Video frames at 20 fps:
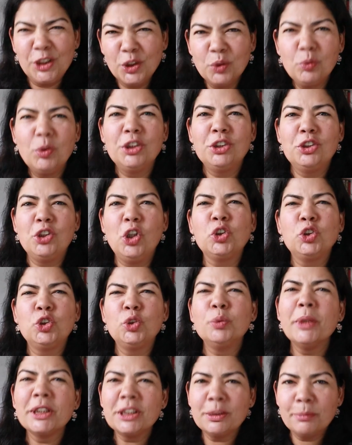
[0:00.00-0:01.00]
I don't don't want to talk
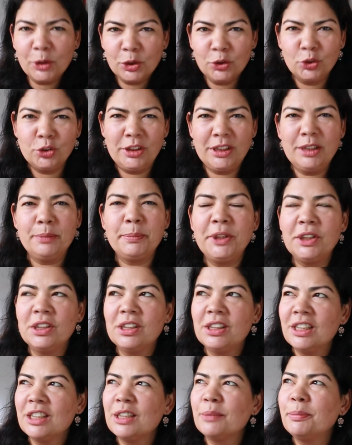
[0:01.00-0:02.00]
too much about those
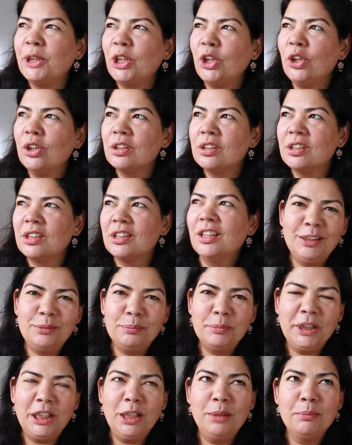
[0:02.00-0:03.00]
experiences because
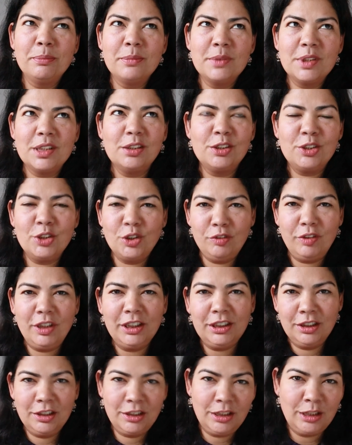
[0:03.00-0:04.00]
it becomes sort of
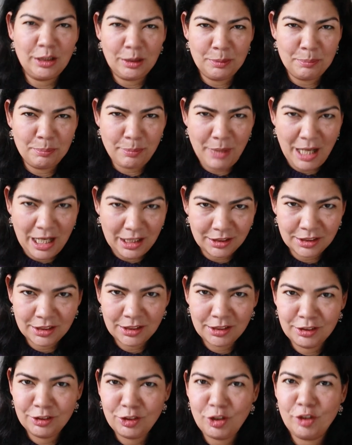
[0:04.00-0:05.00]
like a
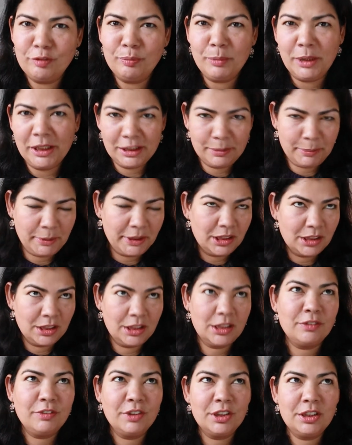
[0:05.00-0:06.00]
comparison of my
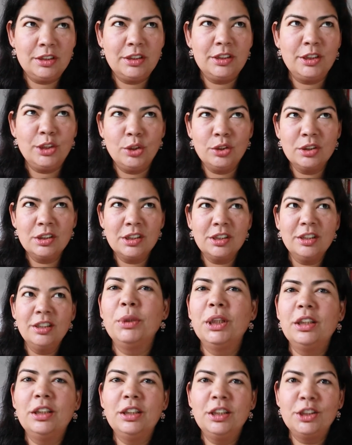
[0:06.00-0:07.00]
experiences versus yours.
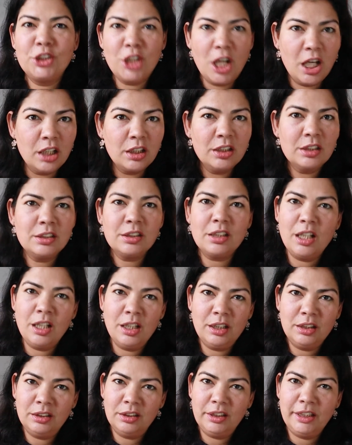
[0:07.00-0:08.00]
But the jhanas
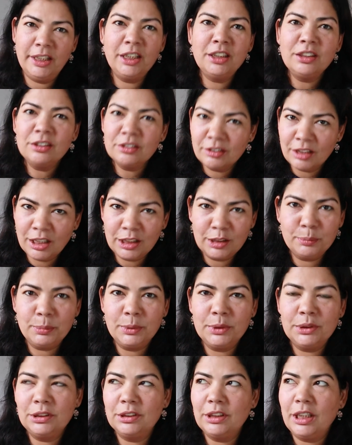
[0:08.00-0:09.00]
are
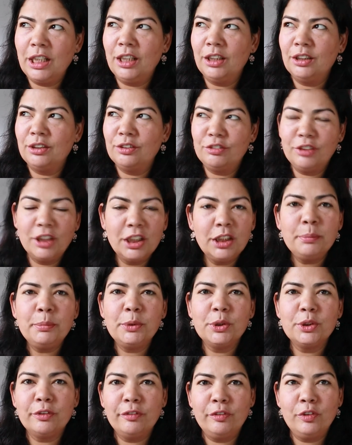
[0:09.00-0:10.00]
incredible and really
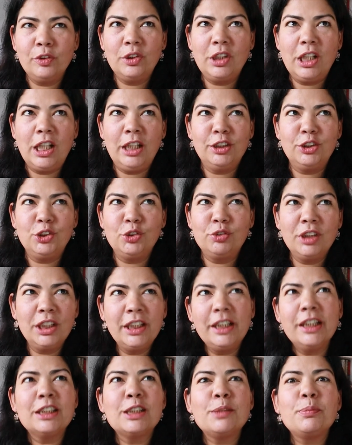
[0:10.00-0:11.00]
beautiful, and you
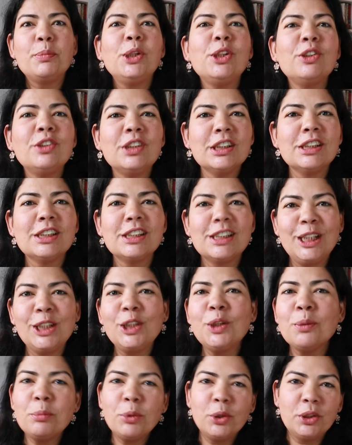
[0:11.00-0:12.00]
really experience in
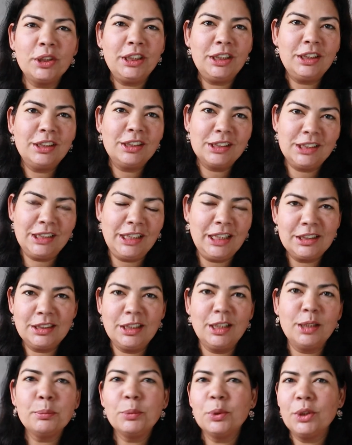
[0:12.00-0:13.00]
your body the states
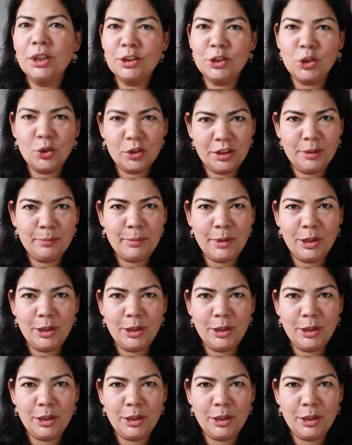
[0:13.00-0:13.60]
that the Buddha talks